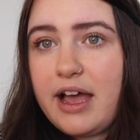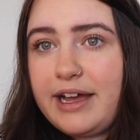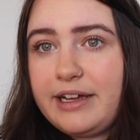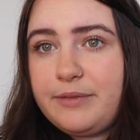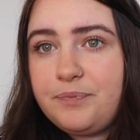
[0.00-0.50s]

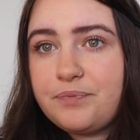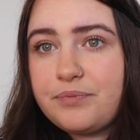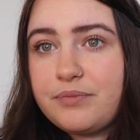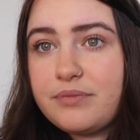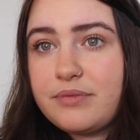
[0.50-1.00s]

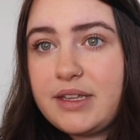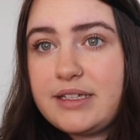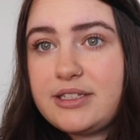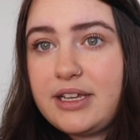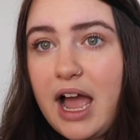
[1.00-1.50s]

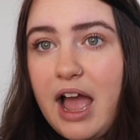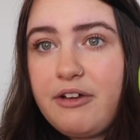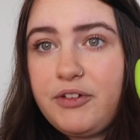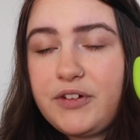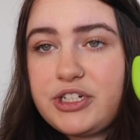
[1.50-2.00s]
So yeah,
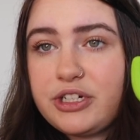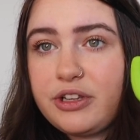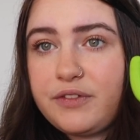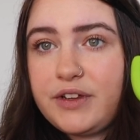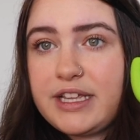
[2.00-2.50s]
I will for
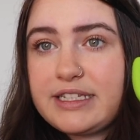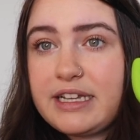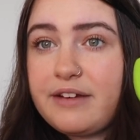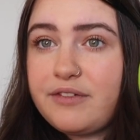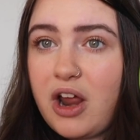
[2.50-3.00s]
sure look for
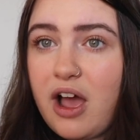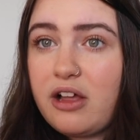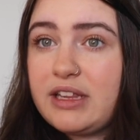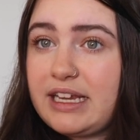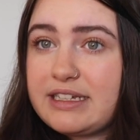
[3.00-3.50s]
this, and if not,
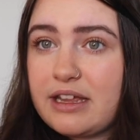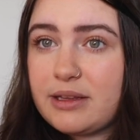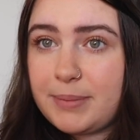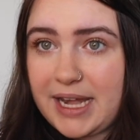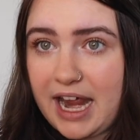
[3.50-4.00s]
I'll link
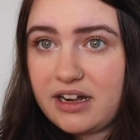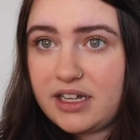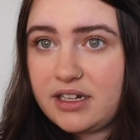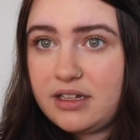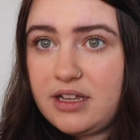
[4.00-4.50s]
down the
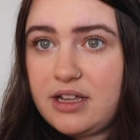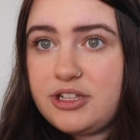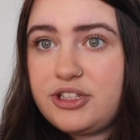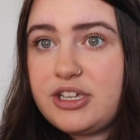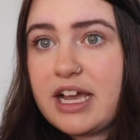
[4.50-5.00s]
banana
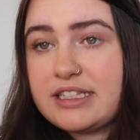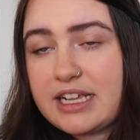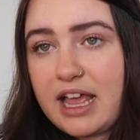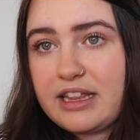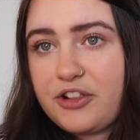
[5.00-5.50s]
so you
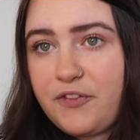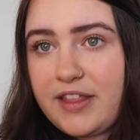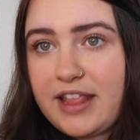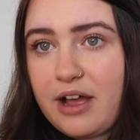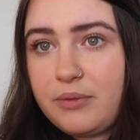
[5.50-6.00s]
guys can at least
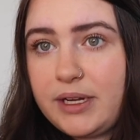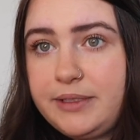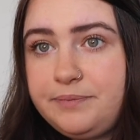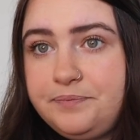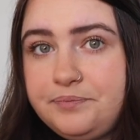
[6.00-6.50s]
find that
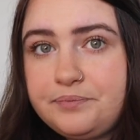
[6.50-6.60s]
one.